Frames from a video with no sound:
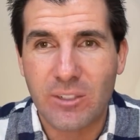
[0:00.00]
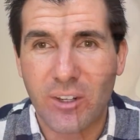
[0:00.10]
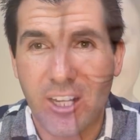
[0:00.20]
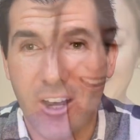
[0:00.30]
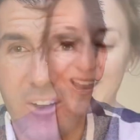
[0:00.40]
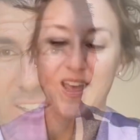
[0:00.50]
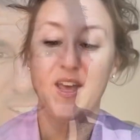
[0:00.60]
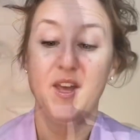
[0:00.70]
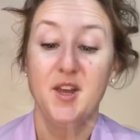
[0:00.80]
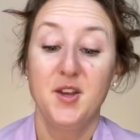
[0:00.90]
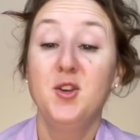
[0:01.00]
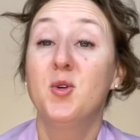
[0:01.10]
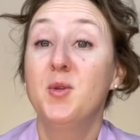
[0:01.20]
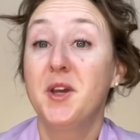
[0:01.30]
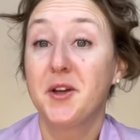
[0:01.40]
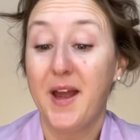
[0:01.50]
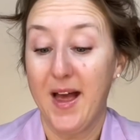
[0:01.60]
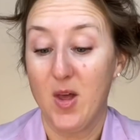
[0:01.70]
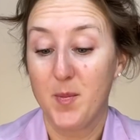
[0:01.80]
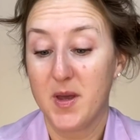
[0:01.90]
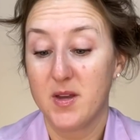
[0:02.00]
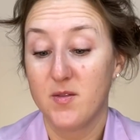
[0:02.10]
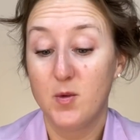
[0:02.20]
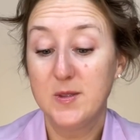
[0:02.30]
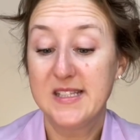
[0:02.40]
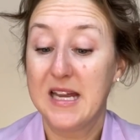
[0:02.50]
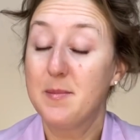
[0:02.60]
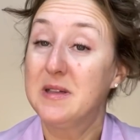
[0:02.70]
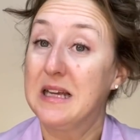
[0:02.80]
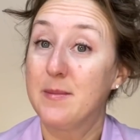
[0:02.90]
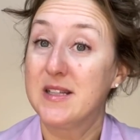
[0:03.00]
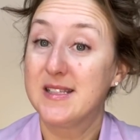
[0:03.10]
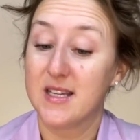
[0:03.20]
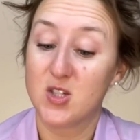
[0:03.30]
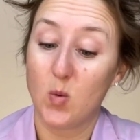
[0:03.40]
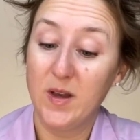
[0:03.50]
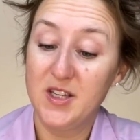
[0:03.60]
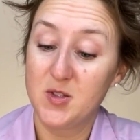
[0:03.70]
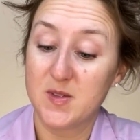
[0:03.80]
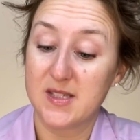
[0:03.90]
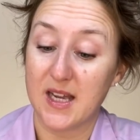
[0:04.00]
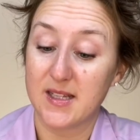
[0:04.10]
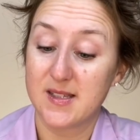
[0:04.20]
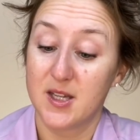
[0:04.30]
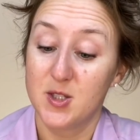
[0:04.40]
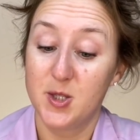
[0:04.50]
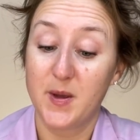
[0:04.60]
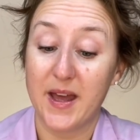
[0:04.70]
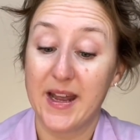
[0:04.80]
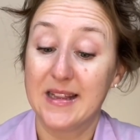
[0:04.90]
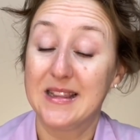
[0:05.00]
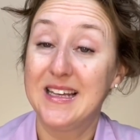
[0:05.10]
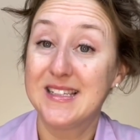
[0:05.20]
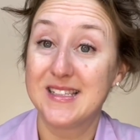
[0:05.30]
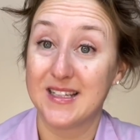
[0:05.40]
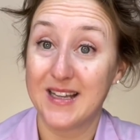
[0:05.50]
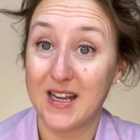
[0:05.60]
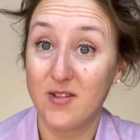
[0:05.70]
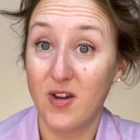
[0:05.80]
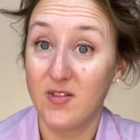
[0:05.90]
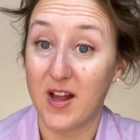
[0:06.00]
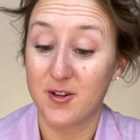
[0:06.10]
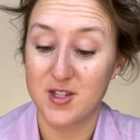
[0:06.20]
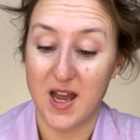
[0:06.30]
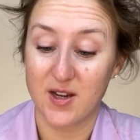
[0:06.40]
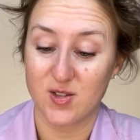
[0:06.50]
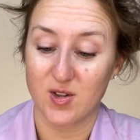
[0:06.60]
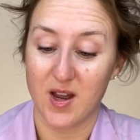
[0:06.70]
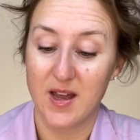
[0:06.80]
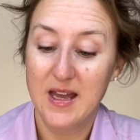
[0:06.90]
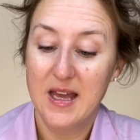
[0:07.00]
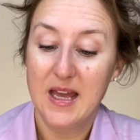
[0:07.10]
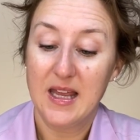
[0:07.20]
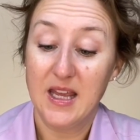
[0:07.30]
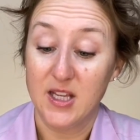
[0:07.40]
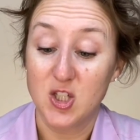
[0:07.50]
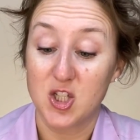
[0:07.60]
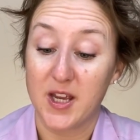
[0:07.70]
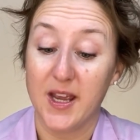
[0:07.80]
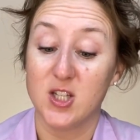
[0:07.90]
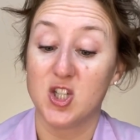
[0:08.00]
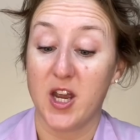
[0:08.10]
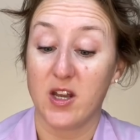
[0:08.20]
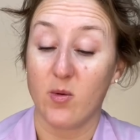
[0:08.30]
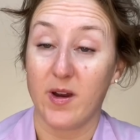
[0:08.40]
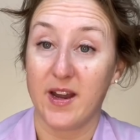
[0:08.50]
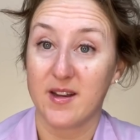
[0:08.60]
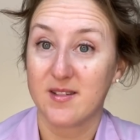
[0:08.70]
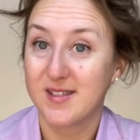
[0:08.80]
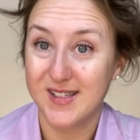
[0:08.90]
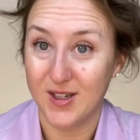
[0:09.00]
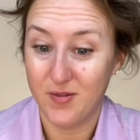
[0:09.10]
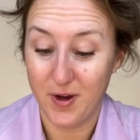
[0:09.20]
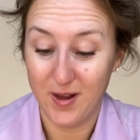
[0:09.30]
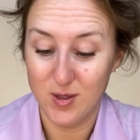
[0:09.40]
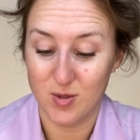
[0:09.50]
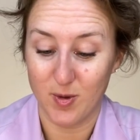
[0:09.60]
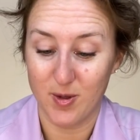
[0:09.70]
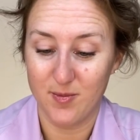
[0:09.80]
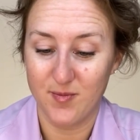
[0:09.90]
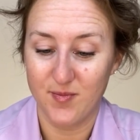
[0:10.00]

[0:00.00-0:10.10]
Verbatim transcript: video. New Year help. Food stamp claimants in 22 states to get at least $95 extra each in January. See if you're eligible.